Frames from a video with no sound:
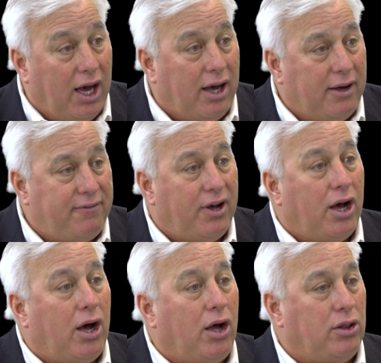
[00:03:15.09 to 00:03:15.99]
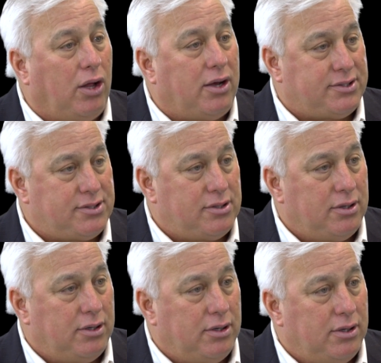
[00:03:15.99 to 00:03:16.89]
of a loss?
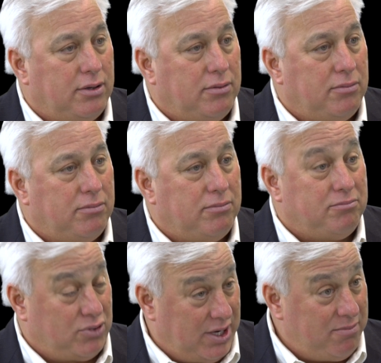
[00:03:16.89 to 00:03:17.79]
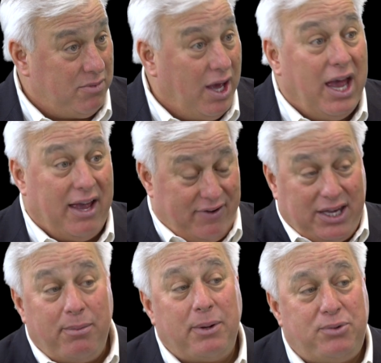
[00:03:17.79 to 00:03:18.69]
Mm-hmm. Okay? If I
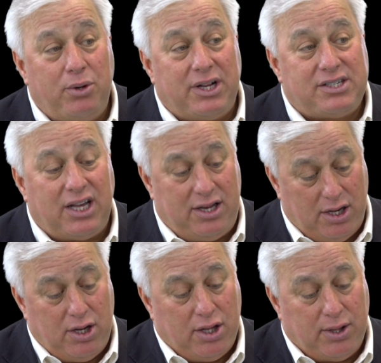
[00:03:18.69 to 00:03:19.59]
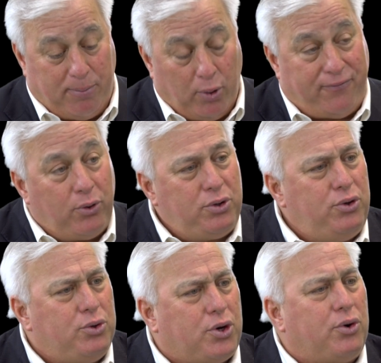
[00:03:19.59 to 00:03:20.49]
came up to you and I said, the portfolio
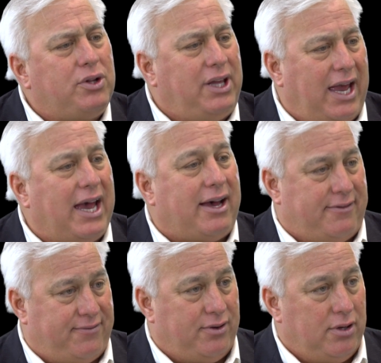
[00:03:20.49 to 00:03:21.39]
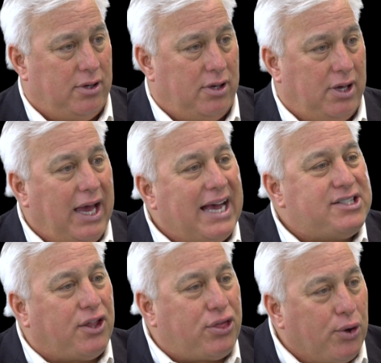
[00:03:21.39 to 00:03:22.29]
you currently have has
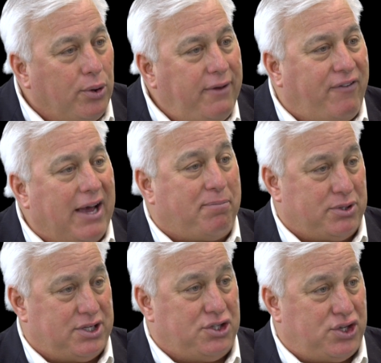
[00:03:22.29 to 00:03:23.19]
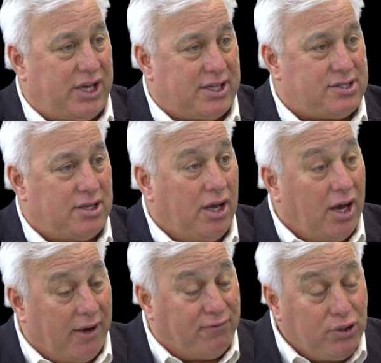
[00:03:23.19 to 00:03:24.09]
a 35% chance
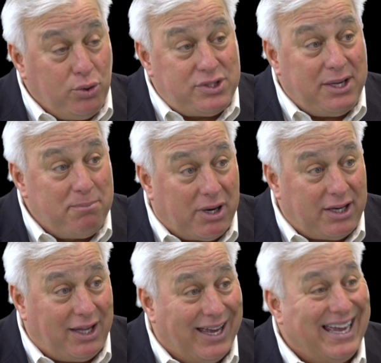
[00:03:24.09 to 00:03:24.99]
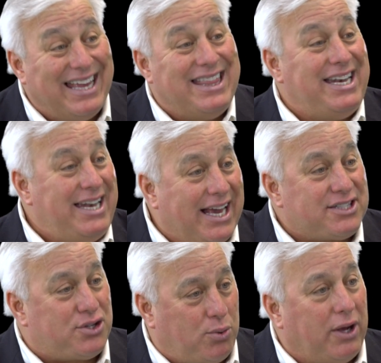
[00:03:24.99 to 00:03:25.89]
of losing money in the
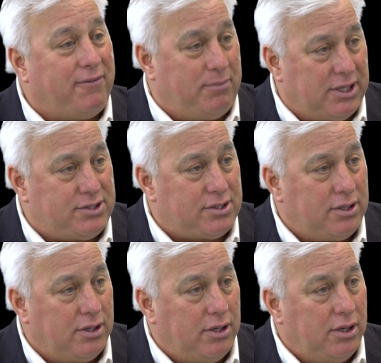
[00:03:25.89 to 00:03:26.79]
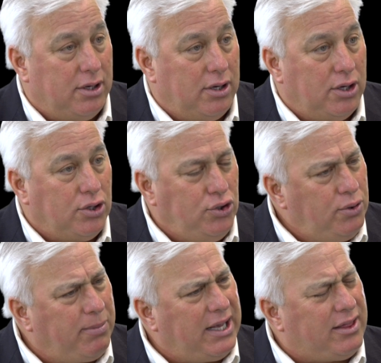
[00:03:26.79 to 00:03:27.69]
next 12 months,
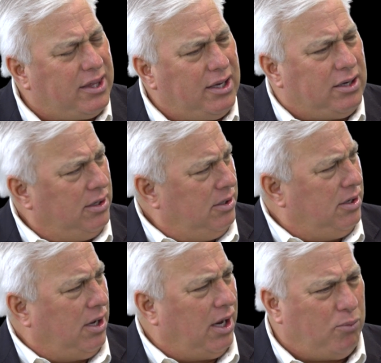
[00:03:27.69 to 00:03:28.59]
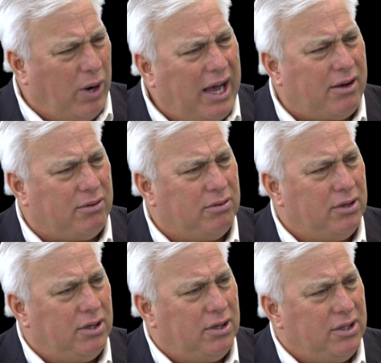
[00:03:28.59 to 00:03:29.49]
you might think, wow,
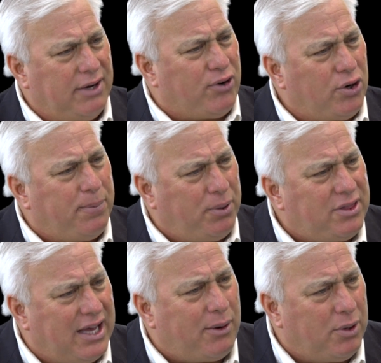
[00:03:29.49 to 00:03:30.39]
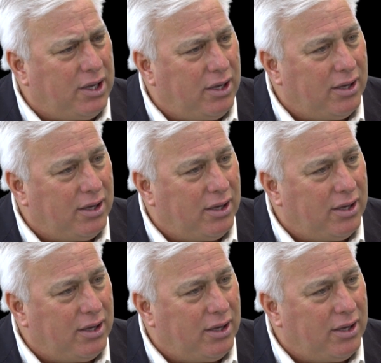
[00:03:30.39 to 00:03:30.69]
never heard it put that way.